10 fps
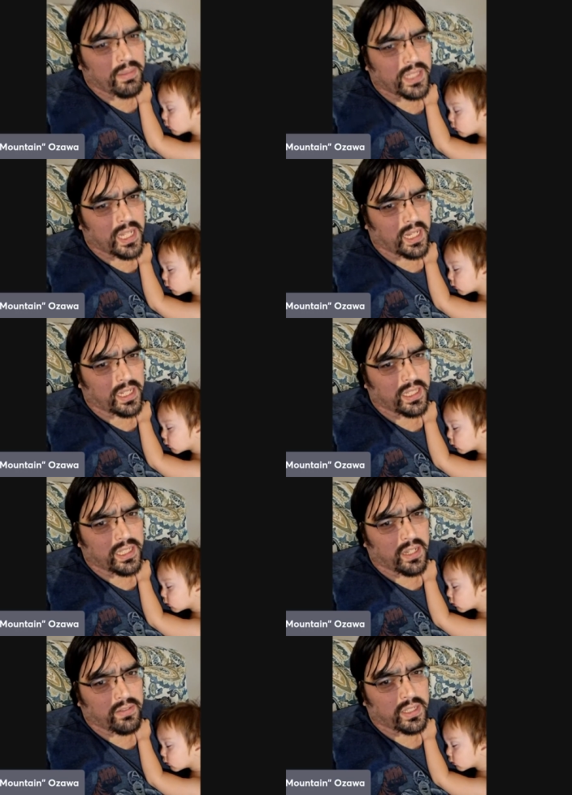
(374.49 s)
He's got good
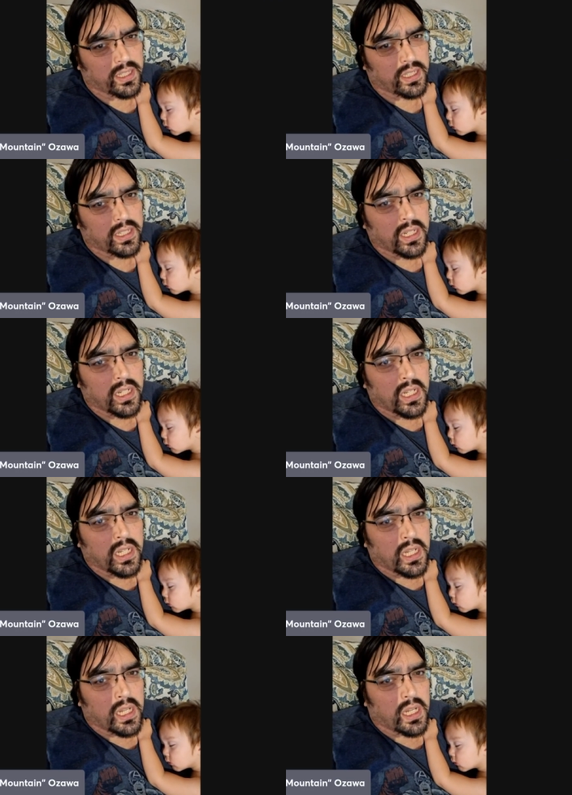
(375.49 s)
toughness.
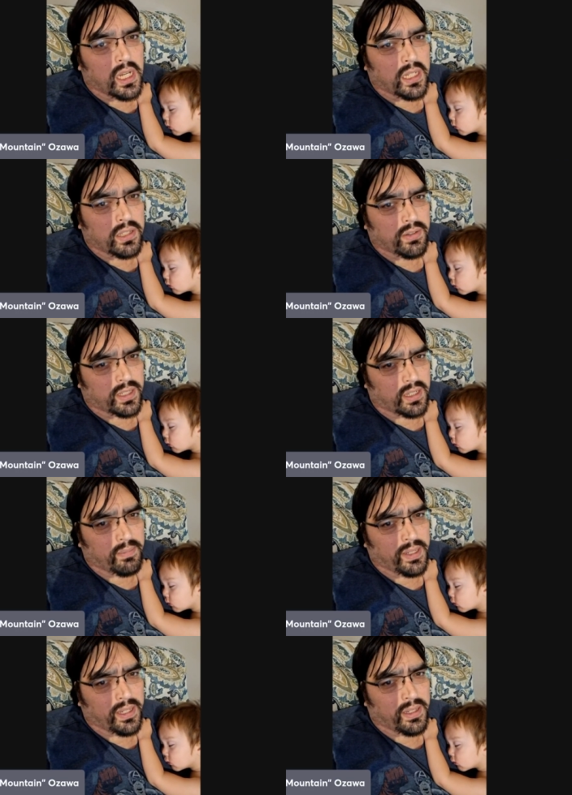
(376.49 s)
So he's going
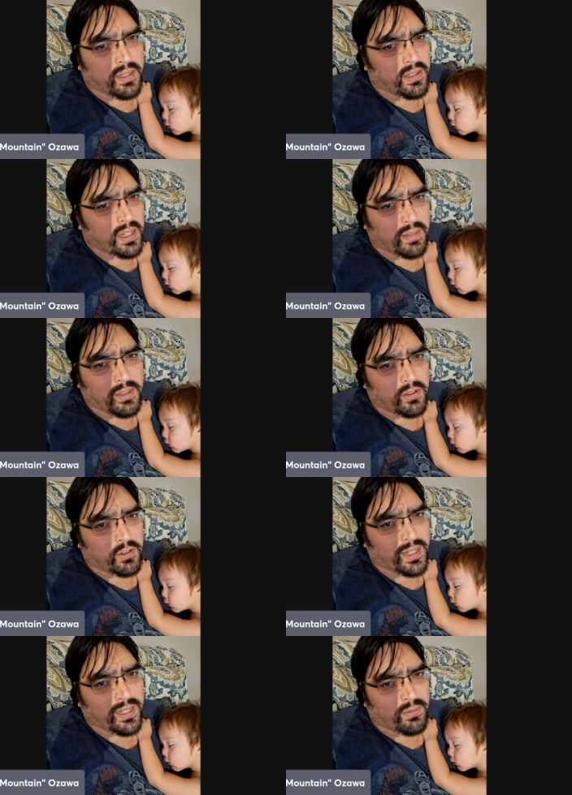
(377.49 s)
to be, you're not going to be doing
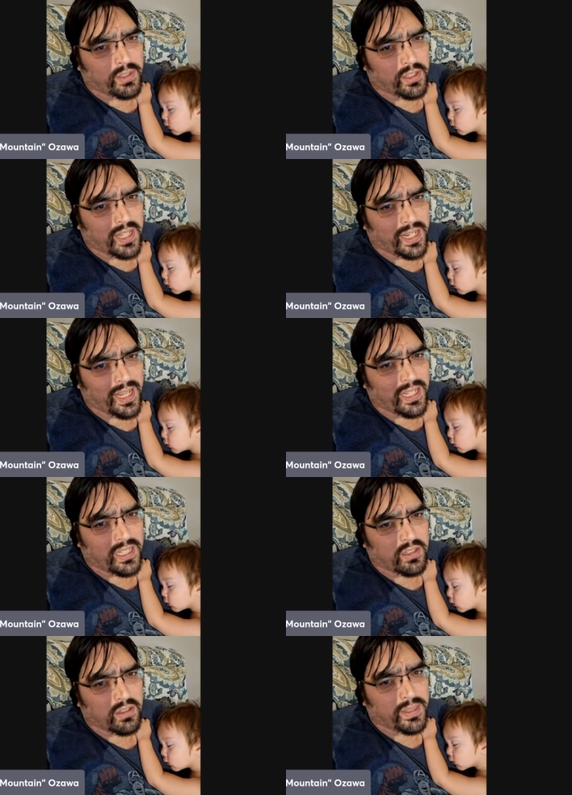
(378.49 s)
great with your side cannons
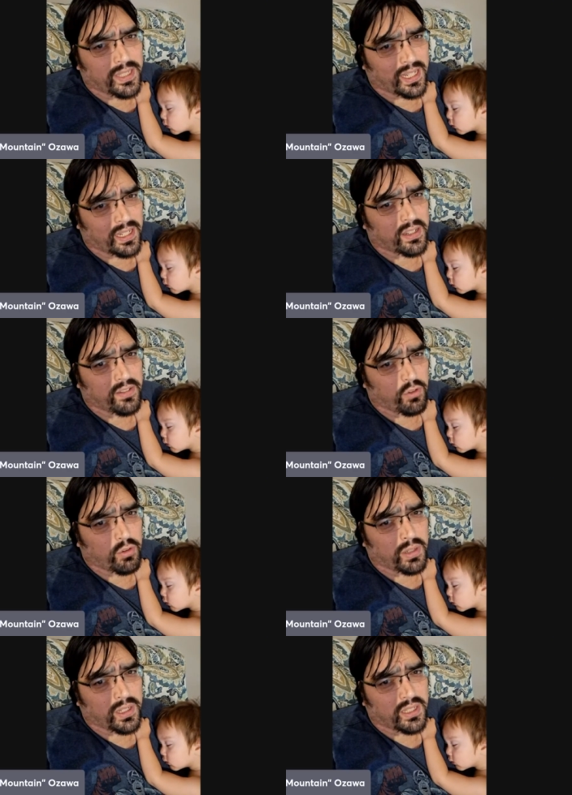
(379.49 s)
in them. He's got a good
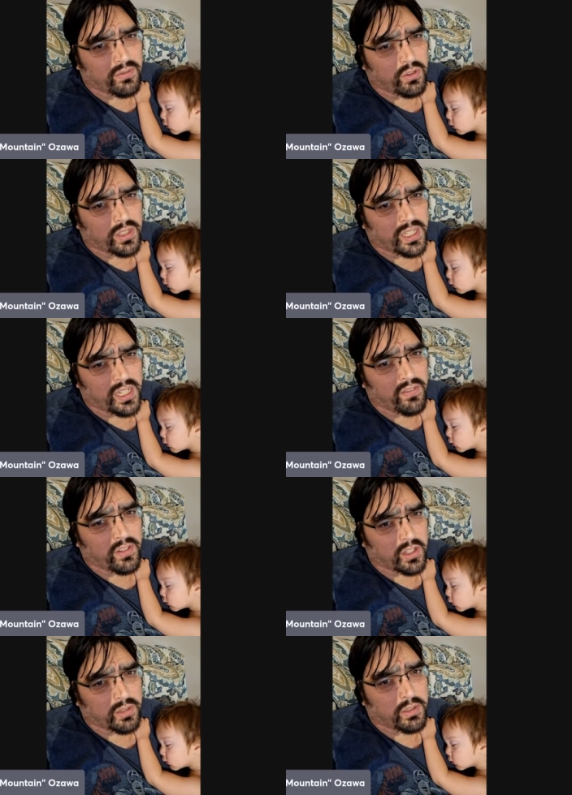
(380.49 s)
4+ symbol save,
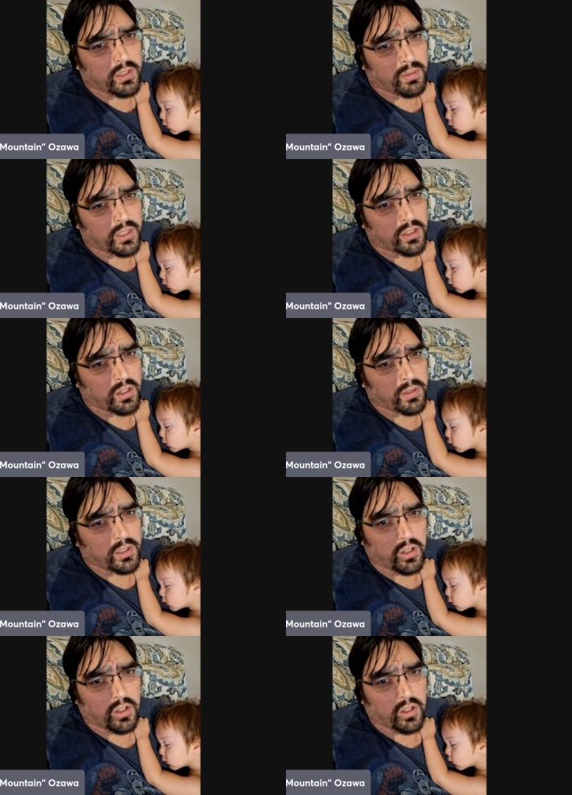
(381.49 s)
a good 2+ armor.